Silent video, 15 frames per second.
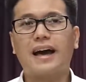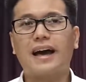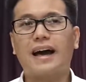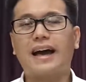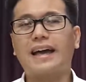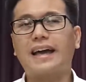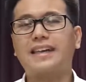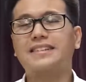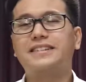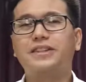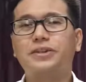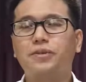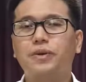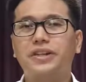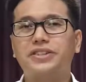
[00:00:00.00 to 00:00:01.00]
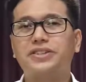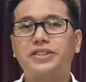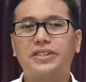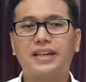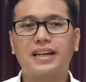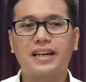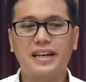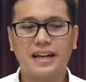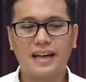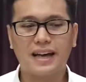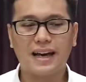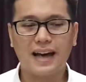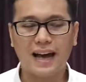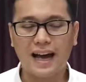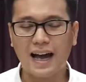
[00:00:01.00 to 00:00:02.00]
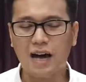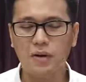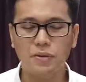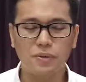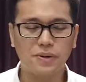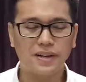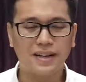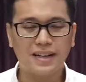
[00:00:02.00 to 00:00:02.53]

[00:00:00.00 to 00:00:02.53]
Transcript: I asked the question how